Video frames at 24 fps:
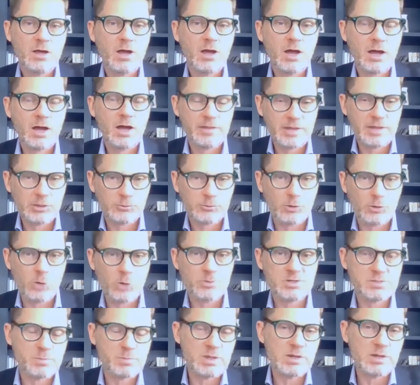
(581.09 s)
that
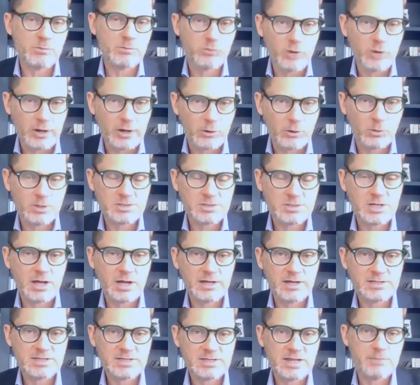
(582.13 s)
growth is being
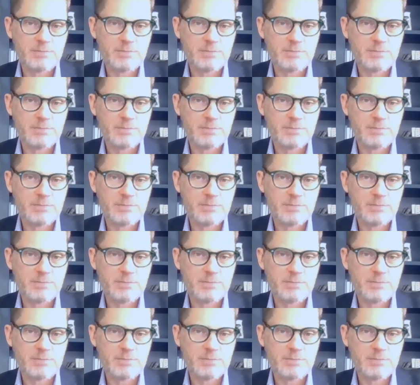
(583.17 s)
prioritized